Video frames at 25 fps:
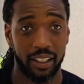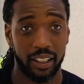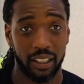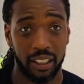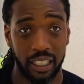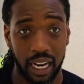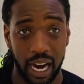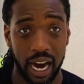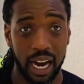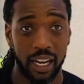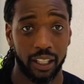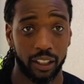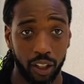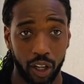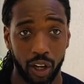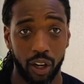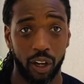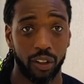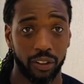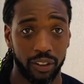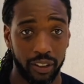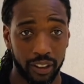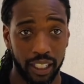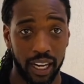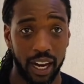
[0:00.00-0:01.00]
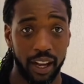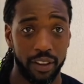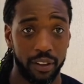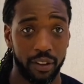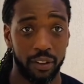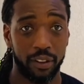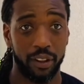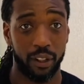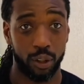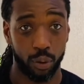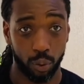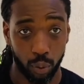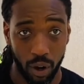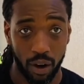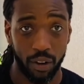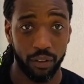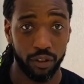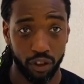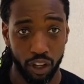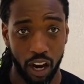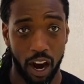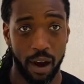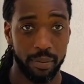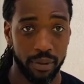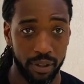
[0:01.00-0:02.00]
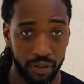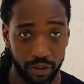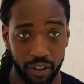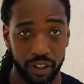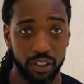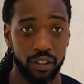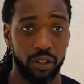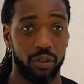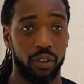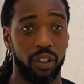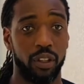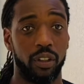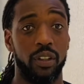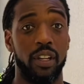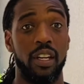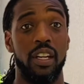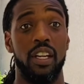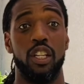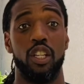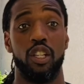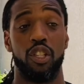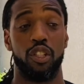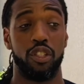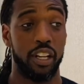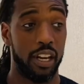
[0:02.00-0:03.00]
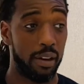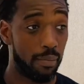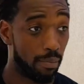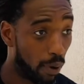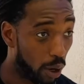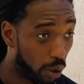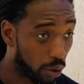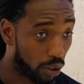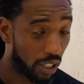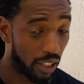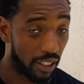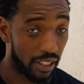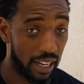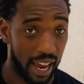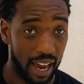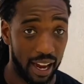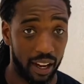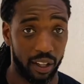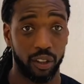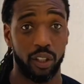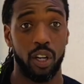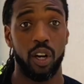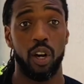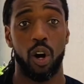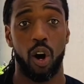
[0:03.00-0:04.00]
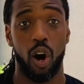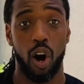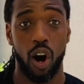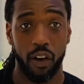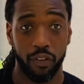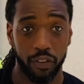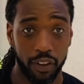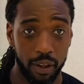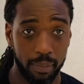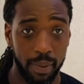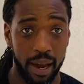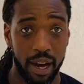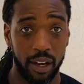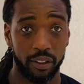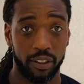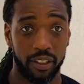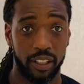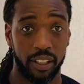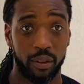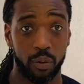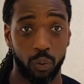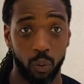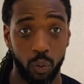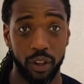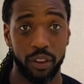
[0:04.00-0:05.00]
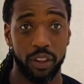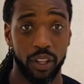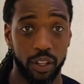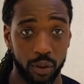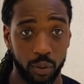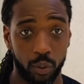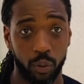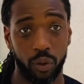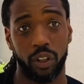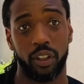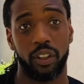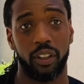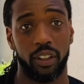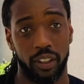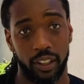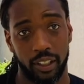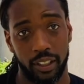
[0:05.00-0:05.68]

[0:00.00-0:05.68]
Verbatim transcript: God called together the 12 tribes of Israel, sent Moses down off the mountain with his word.